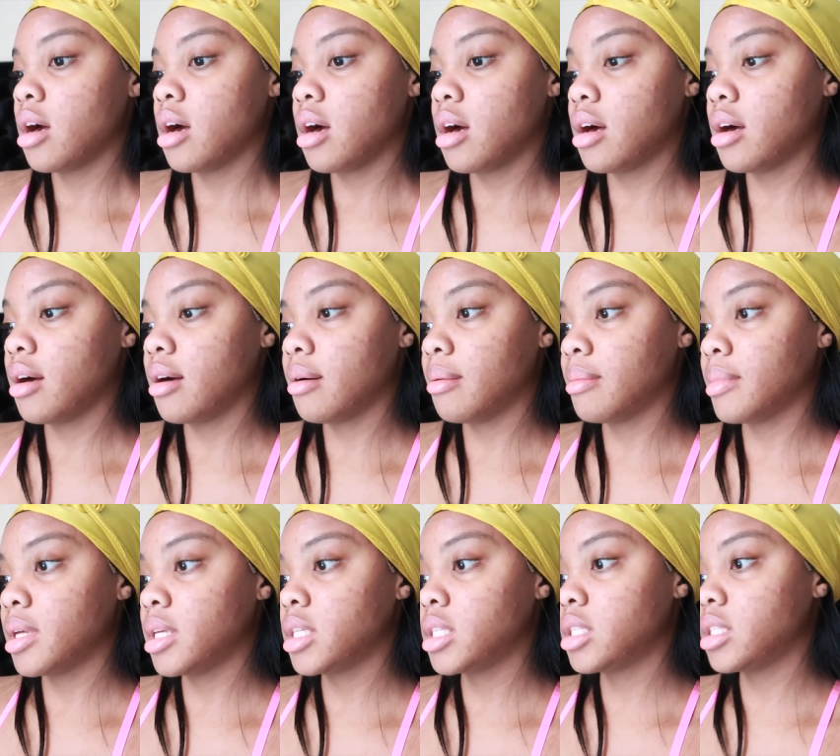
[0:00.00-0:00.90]

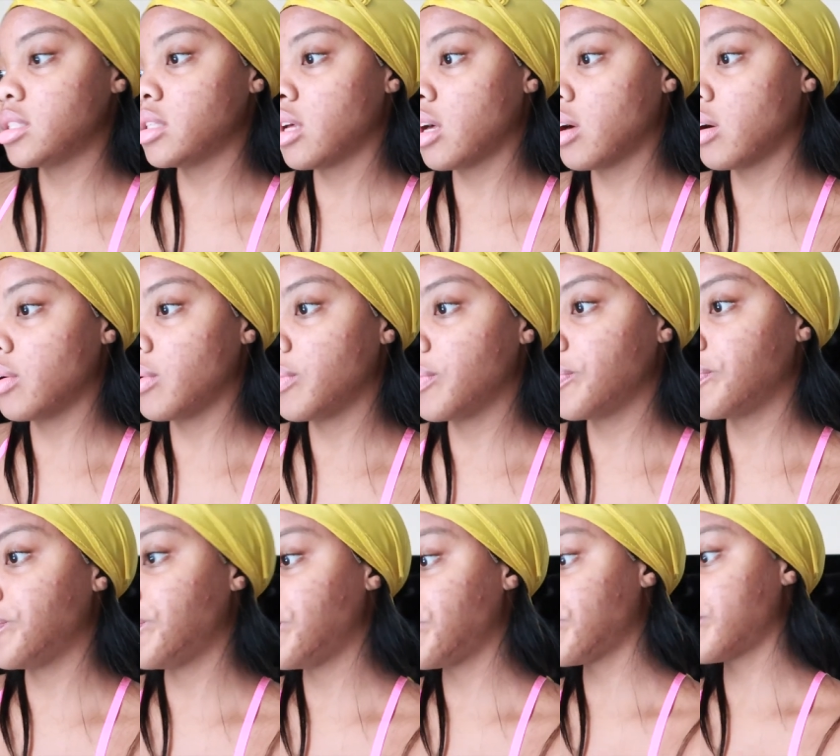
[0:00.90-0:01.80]
Um, so...
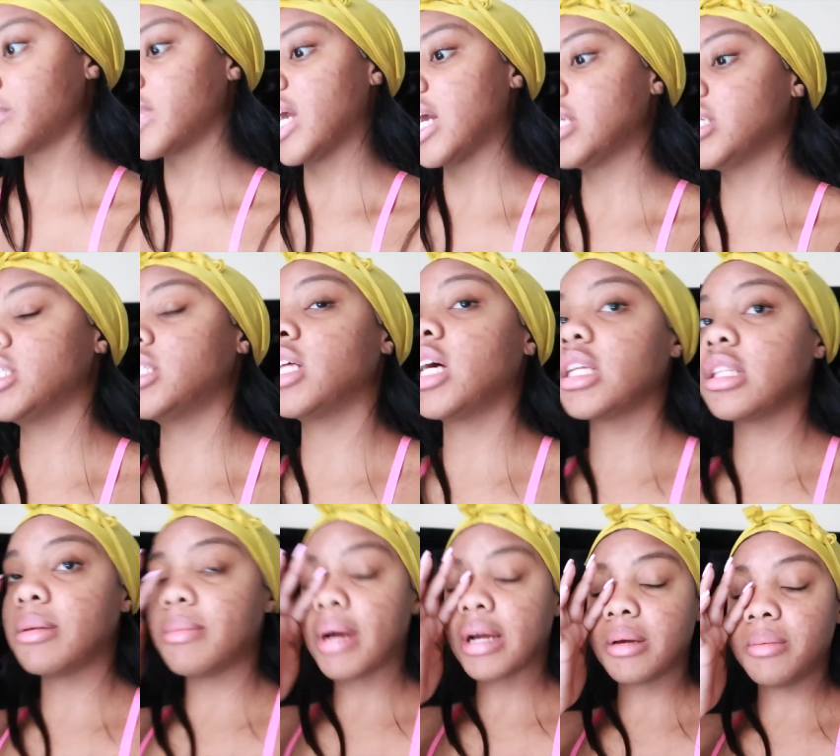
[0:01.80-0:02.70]
I just logged
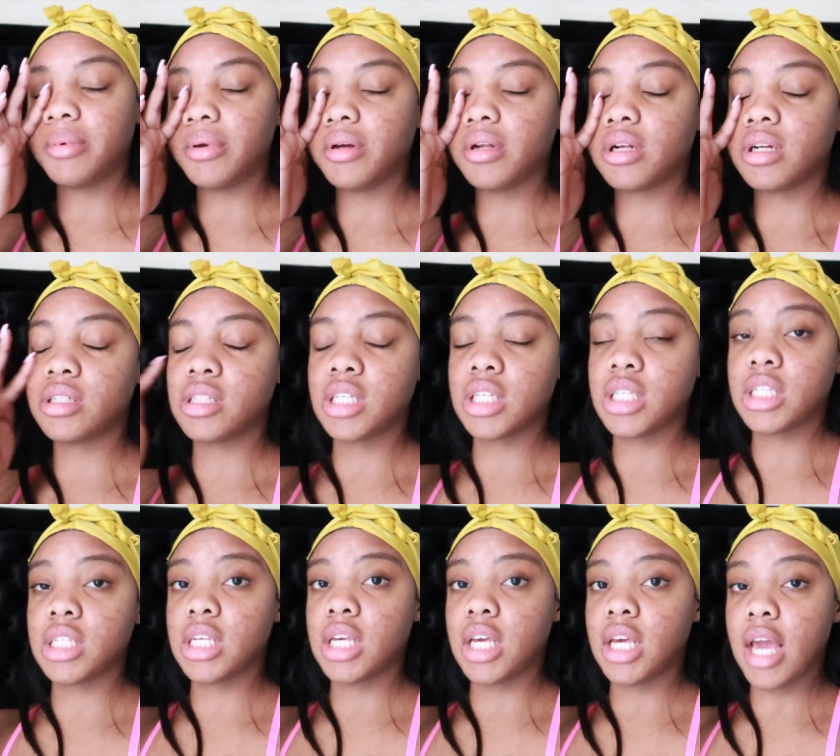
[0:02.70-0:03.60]
on my computer to
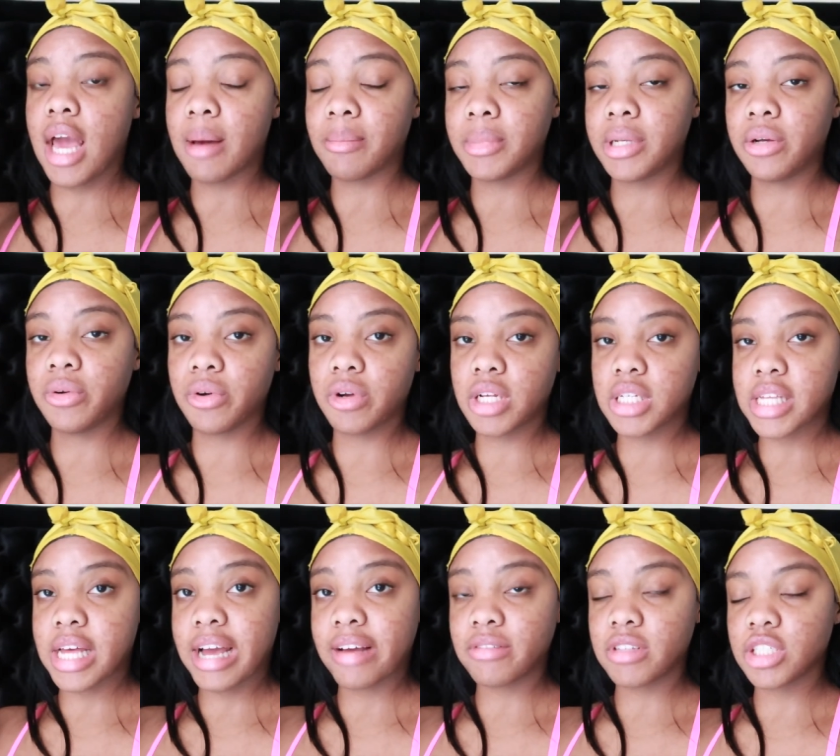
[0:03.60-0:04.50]
see how many orders
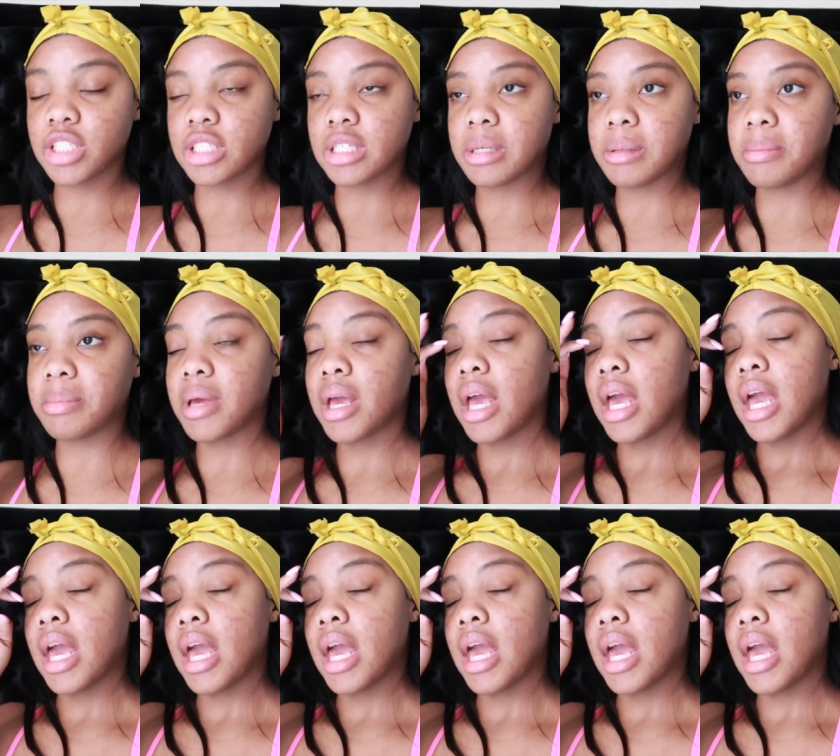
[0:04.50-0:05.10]
I have to ship